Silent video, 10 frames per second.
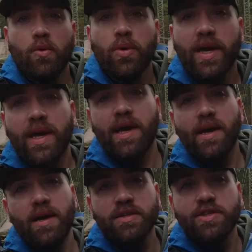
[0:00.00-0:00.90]

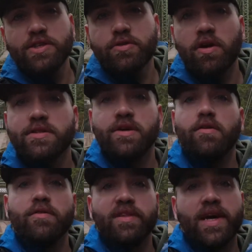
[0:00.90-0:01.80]
We just crossed
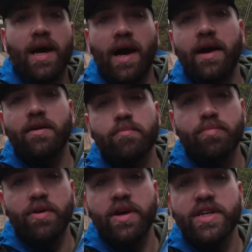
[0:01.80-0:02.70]
over the
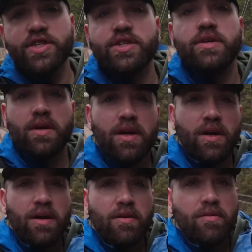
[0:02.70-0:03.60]
Iron Bridge
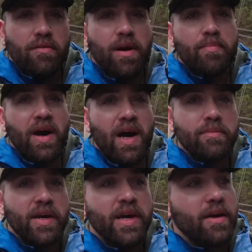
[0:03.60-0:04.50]
right
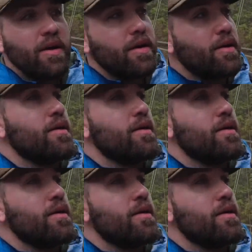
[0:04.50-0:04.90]
behind me here.